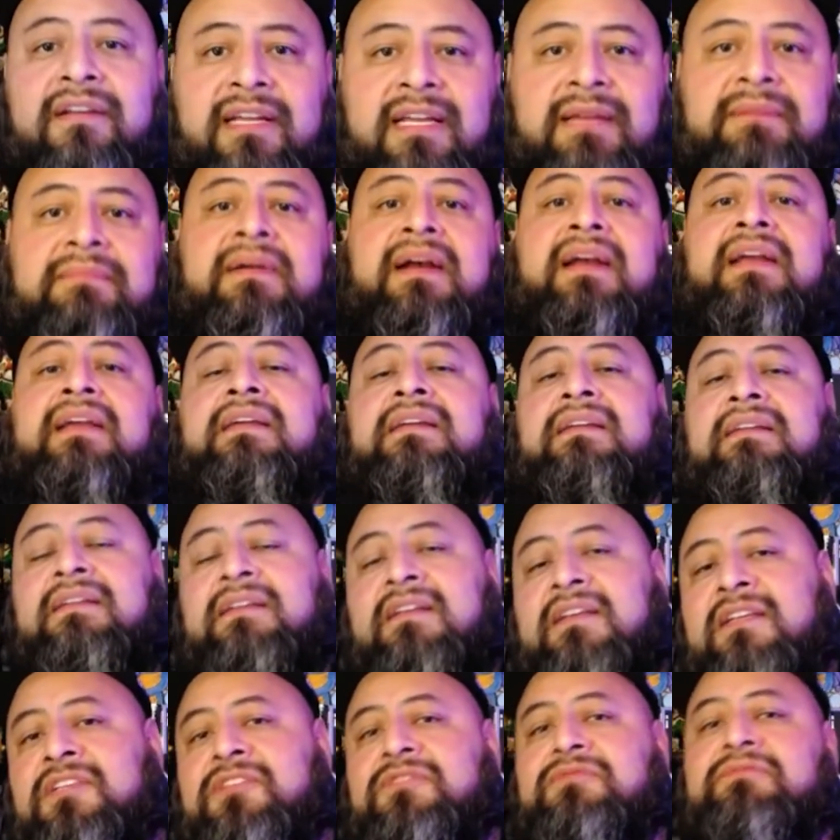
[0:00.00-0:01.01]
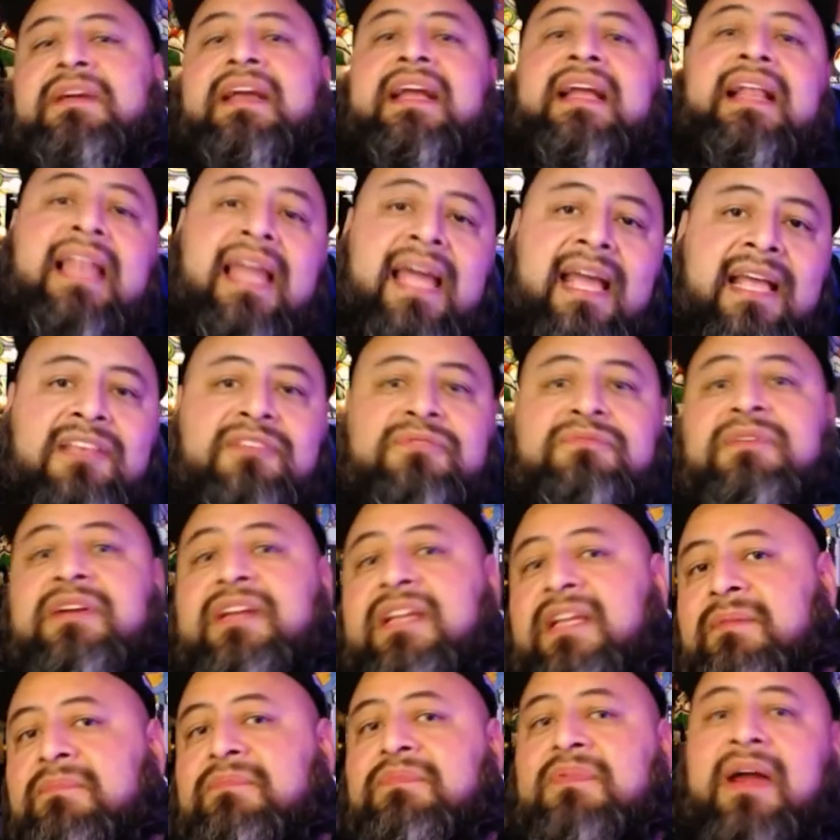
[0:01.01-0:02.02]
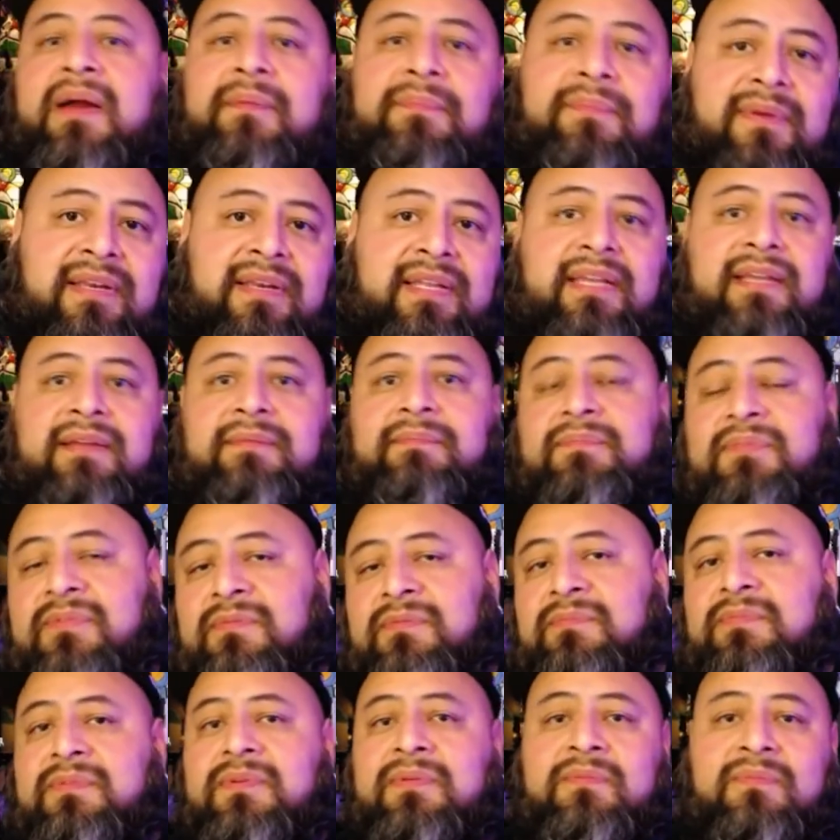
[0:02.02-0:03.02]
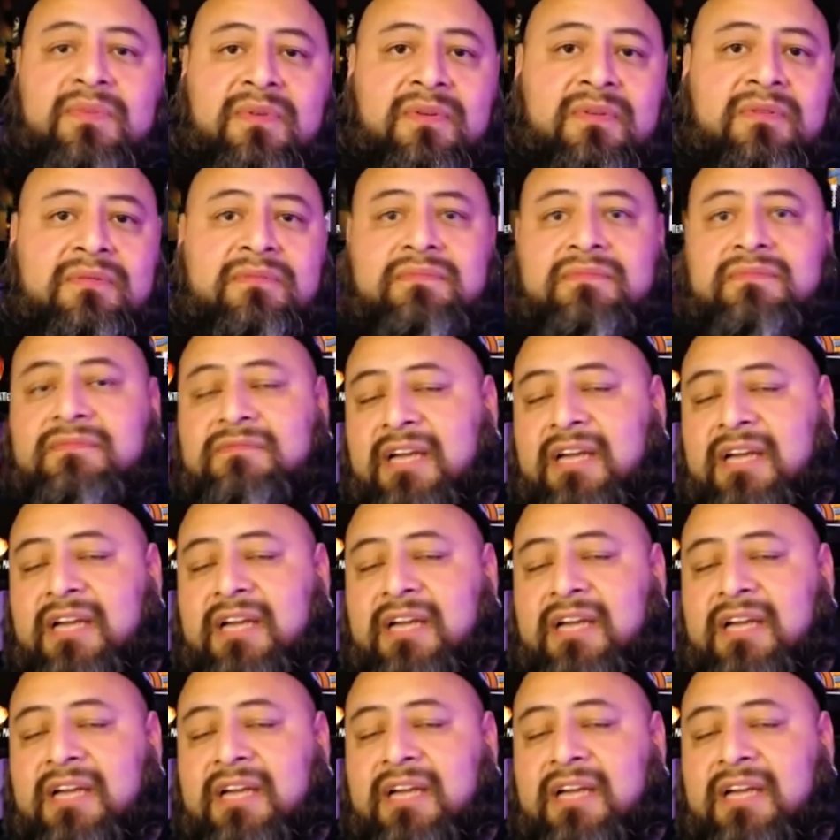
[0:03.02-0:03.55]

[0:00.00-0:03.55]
get my sweat glands working properly, boom, boom, boom,